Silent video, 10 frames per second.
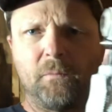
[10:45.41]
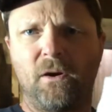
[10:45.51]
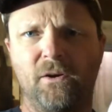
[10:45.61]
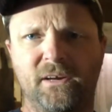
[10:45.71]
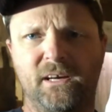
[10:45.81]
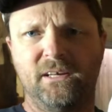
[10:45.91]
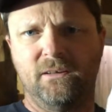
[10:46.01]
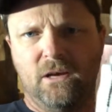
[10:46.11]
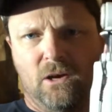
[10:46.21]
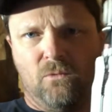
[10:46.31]
part
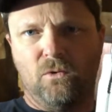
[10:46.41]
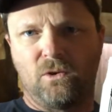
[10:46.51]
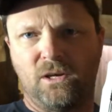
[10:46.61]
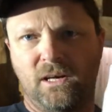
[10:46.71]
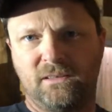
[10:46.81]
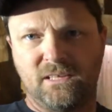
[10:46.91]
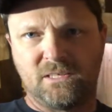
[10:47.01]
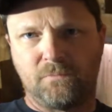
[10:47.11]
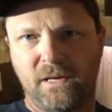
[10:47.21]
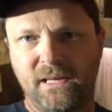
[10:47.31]
done, we'll cut
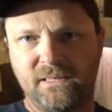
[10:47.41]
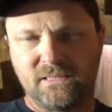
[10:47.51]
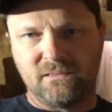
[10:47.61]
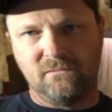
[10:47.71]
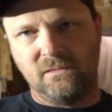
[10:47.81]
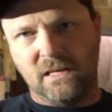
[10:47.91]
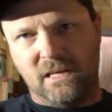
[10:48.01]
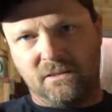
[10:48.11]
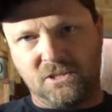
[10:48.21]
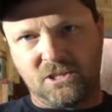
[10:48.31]
this piece,
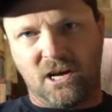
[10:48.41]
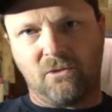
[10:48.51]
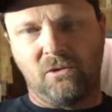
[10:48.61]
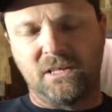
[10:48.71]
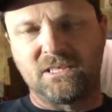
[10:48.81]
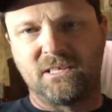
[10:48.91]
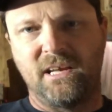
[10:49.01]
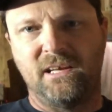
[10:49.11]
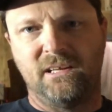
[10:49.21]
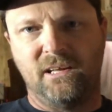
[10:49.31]
the shock will
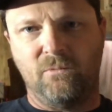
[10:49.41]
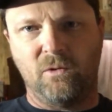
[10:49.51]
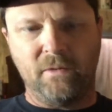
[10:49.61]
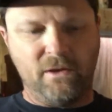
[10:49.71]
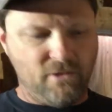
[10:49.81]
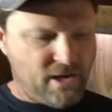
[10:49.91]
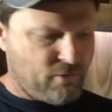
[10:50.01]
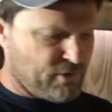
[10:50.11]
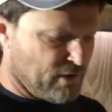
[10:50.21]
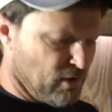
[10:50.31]
extend, and we'll be ready
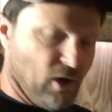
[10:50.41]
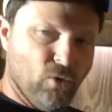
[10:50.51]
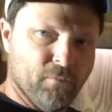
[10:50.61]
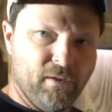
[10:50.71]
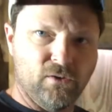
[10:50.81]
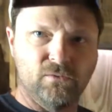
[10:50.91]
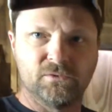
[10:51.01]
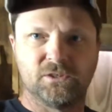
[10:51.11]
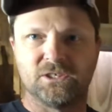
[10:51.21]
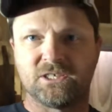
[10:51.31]
with our lower bolt
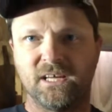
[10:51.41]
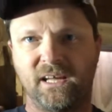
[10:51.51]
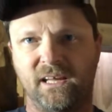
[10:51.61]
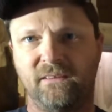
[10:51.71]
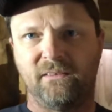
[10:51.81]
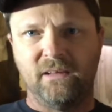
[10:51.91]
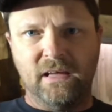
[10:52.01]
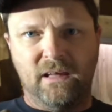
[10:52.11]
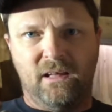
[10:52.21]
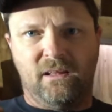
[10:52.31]
to stick in
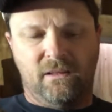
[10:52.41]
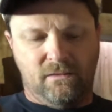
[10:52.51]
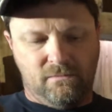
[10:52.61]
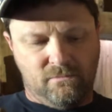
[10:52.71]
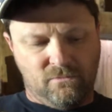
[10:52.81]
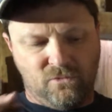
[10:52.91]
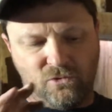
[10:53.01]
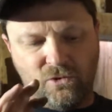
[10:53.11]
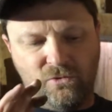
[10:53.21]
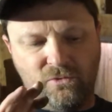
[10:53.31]

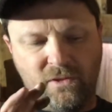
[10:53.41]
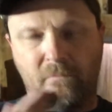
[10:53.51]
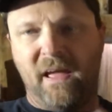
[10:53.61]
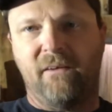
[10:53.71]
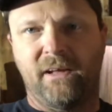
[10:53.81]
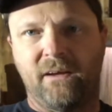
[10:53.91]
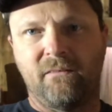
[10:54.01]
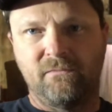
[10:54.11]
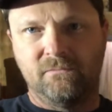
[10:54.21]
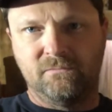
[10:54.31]
through the mounting,
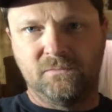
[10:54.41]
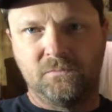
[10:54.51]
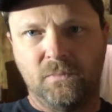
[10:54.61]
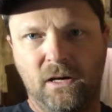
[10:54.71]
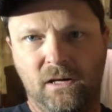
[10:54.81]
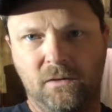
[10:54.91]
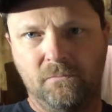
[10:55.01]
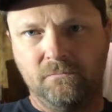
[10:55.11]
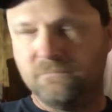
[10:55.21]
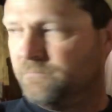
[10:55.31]

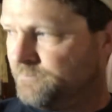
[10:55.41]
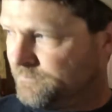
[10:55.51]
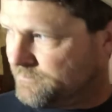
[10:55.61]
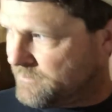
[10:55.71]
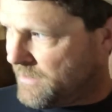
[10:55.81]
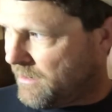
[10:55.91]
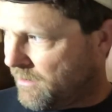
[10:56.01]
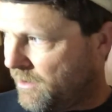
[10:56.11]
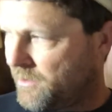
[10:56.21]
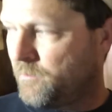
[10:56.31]
I'll
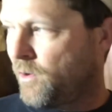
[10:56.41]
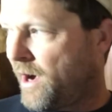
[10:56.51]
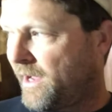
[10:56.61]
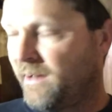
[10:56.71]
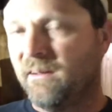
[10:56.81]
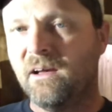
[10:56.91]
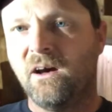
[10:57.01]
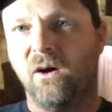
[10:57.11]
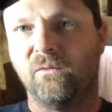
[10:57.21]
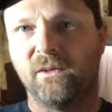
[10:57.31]
call it the bracket
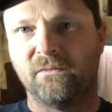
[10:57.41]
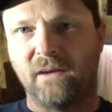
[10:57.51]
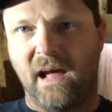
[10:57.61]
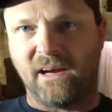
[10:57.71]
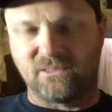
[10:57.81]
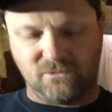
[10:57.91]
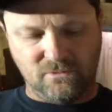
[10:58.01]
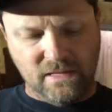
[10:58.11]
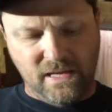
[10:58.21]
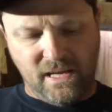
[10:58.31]
on the
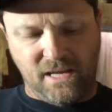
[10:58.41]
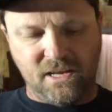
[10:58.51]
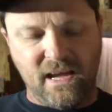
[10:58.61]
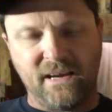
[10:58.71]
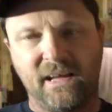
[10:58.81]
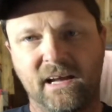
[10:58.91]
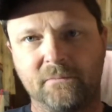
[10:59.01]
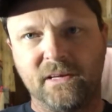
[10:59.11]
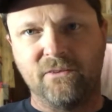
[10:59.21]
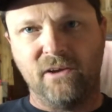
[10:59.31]
axle. And you kind of got to
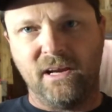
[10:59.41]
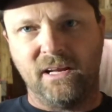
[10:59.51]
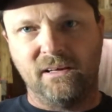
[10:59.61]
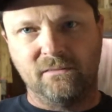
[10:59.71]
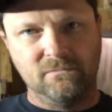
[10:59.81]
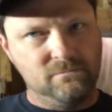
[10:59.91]
be ready to